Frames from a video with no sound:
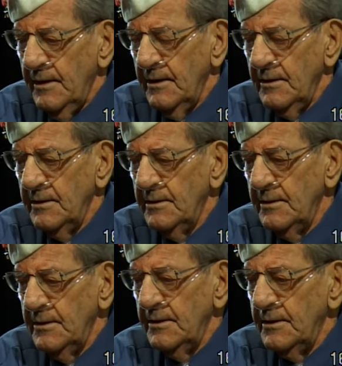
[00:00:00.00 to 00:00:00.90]

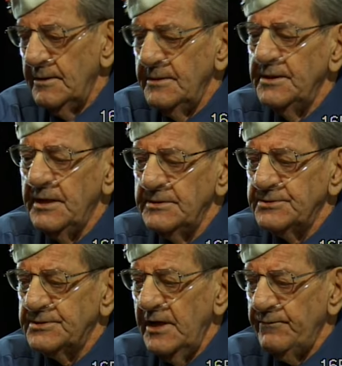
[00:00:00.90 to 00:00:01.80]
And he had a staff
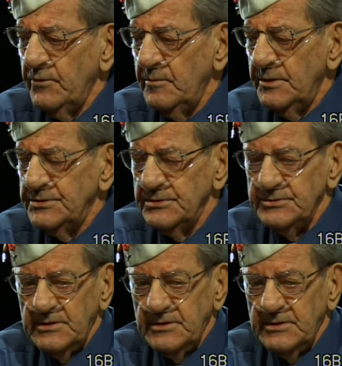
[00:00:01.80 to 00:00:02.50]
with him. I said, "General."